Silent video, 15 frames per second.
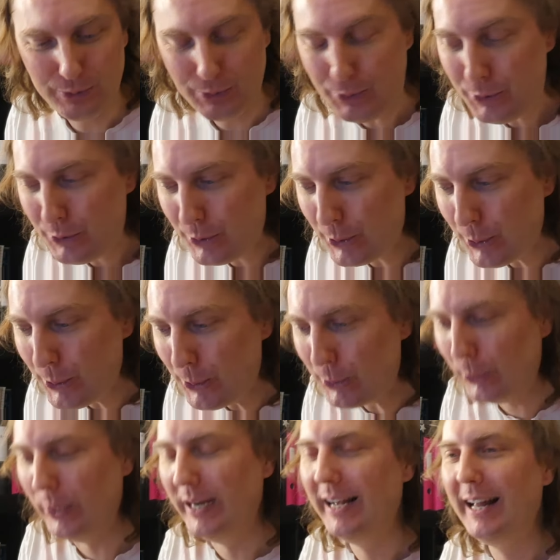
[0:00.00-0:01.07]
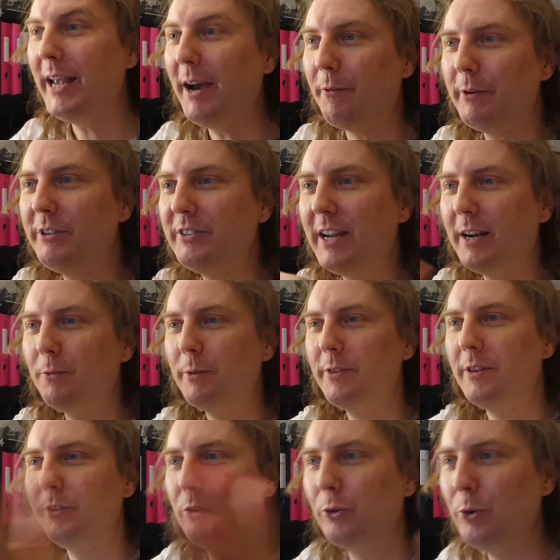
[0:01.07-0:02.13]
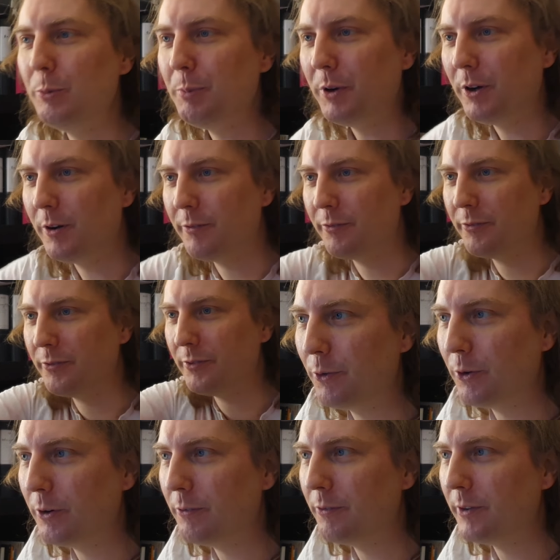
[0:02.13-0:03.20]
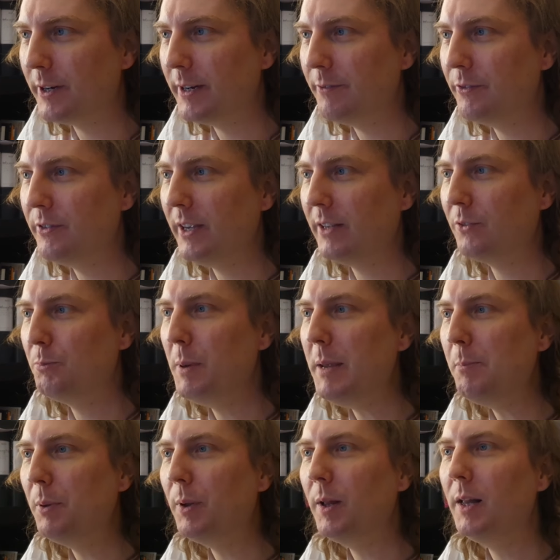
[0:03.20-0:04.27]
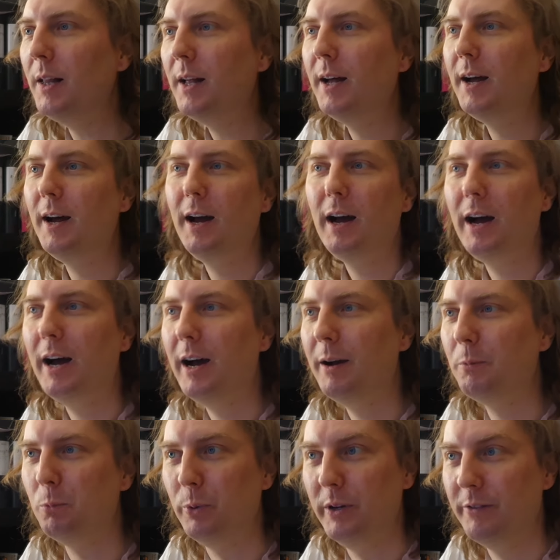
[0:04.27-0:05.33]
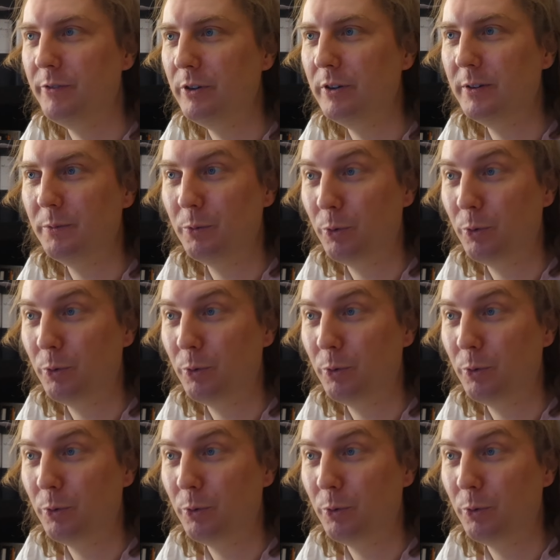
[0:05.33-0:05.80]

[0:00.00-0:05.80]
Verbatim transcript: do too. Yeah, we start with this group of four, five, six people. Uh, we have a